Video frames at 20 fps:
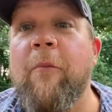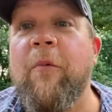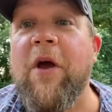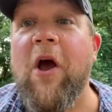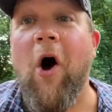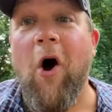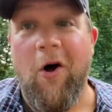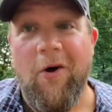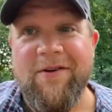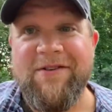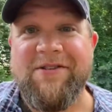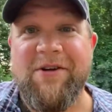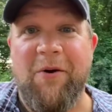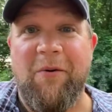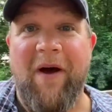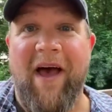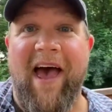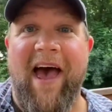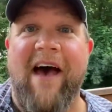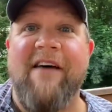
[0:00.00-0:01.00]
And we also
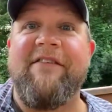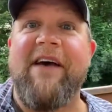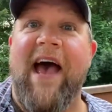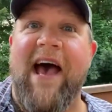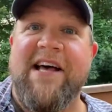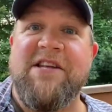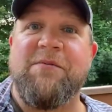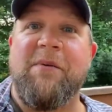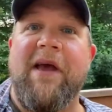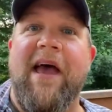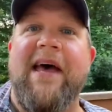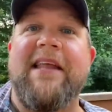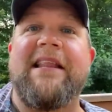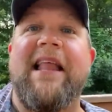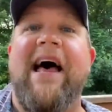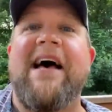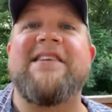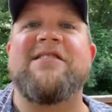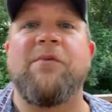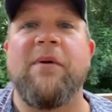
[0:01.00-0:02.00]
have, as we had
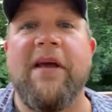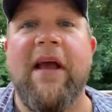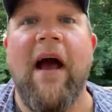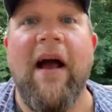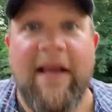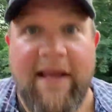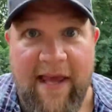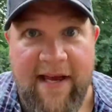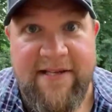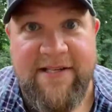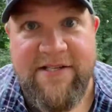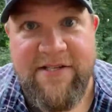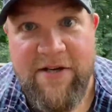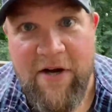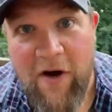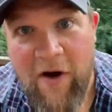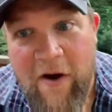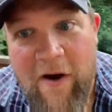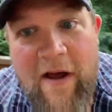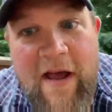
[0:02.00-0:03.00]
last week, a guest
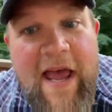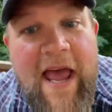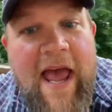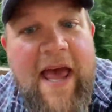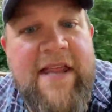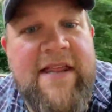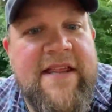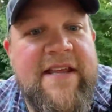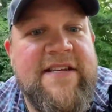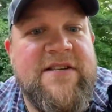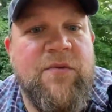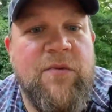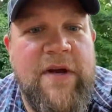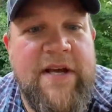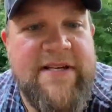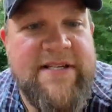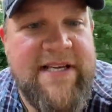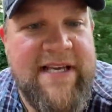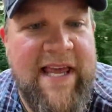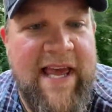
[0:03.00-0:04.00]
star. And this
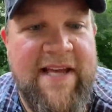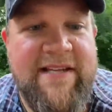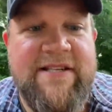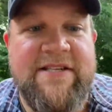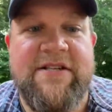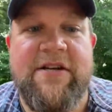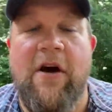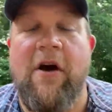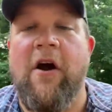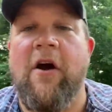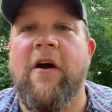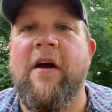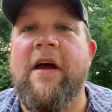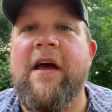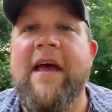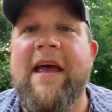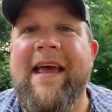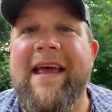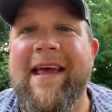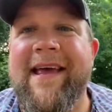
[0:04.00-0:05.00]
week's guest star
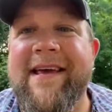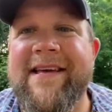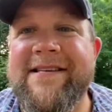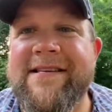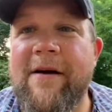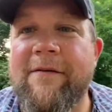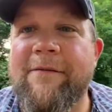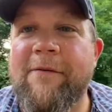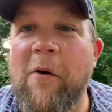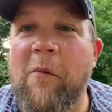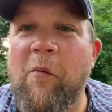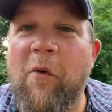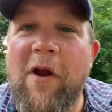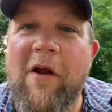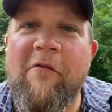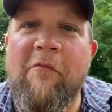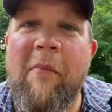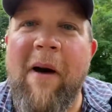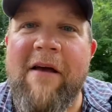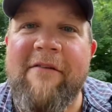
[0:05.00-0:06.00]
is from one
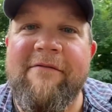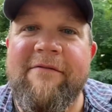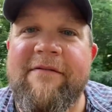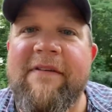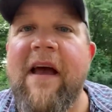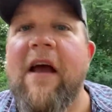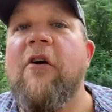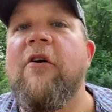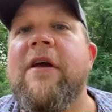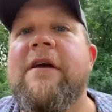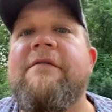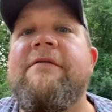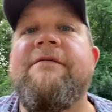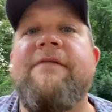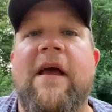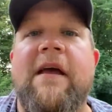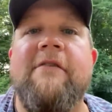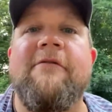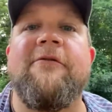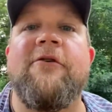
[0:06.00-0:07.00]
of my very
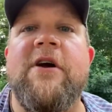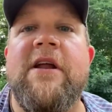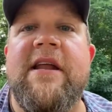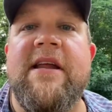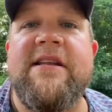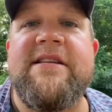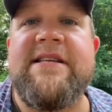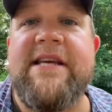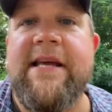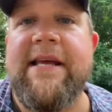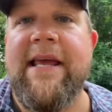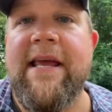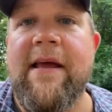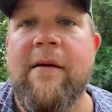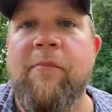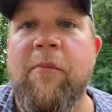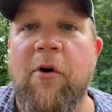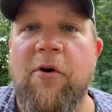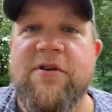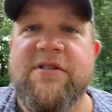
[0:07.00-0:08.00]
favorite
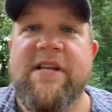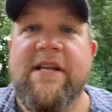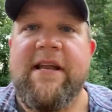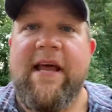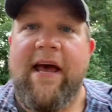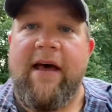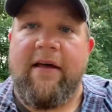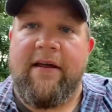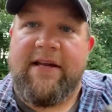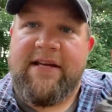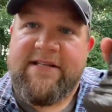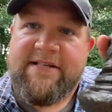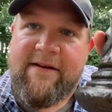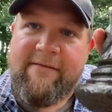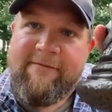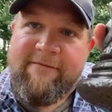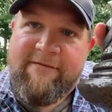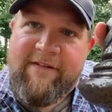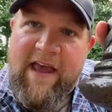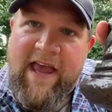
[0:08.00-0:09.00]
tiki personalities,
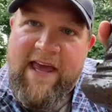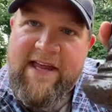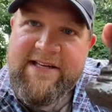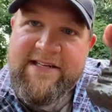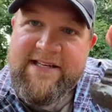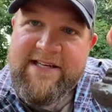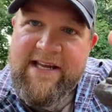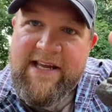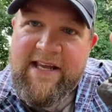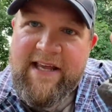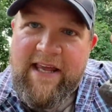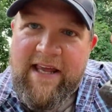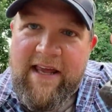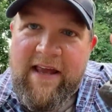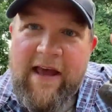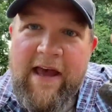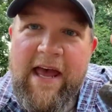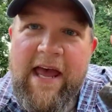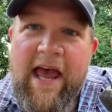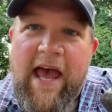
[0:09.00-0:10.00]
Van Tiki.
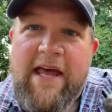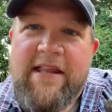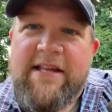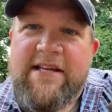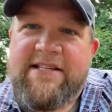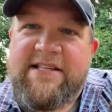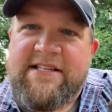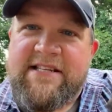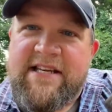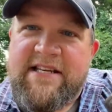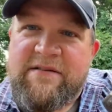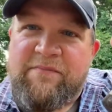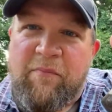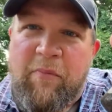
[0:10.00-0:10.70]
And this is his